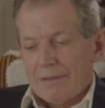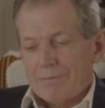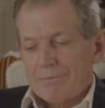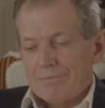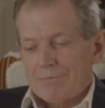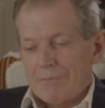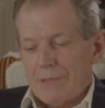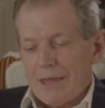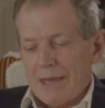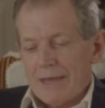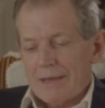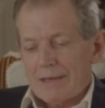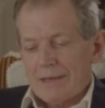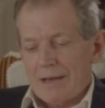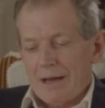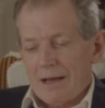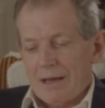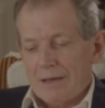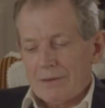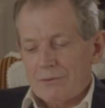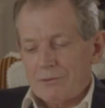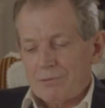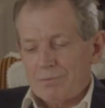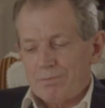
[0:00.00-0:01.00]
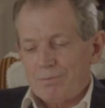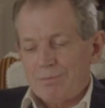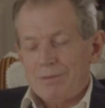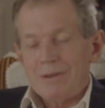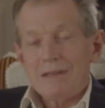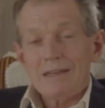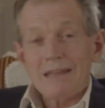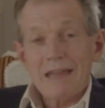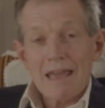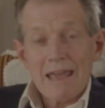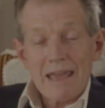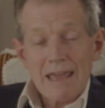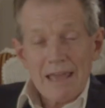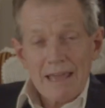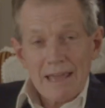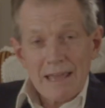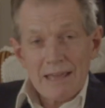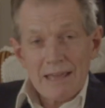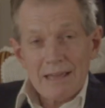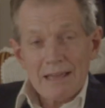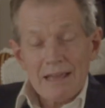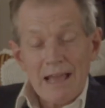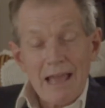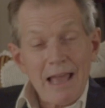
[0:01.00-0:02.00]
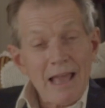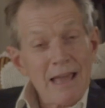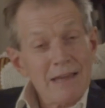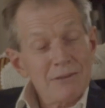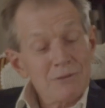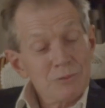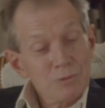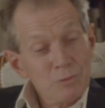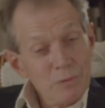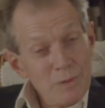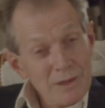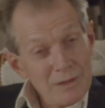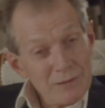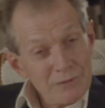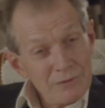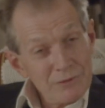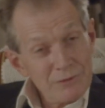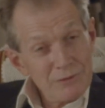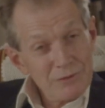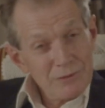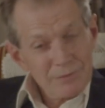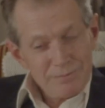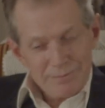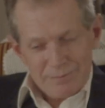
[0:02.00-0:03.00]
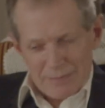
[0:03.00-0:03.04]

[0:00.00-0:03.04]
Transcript: they can't play at whist,